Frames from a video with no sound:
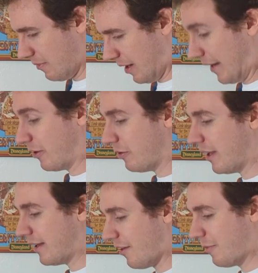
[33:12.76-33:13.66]
I don't
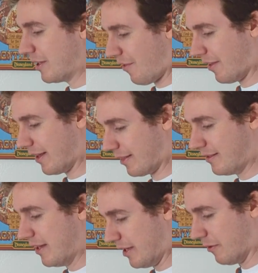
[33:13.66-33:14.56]
like it as much as I like the
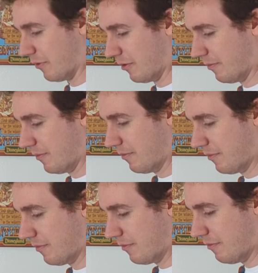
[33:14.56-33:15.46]
Tiki Room,
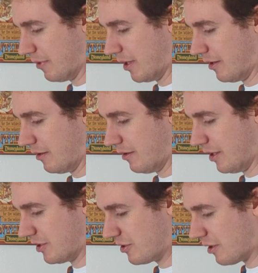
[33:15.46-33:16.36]
but
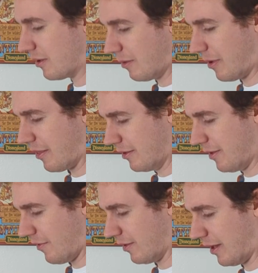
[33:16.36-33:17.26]
it's certainly better than
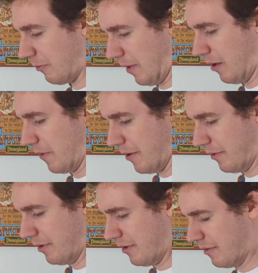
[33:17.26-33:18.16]
the Disneyland
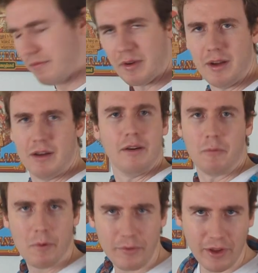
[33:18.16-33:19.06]
Railroad.
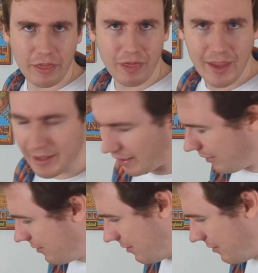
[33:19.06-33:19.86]
What was I thinking?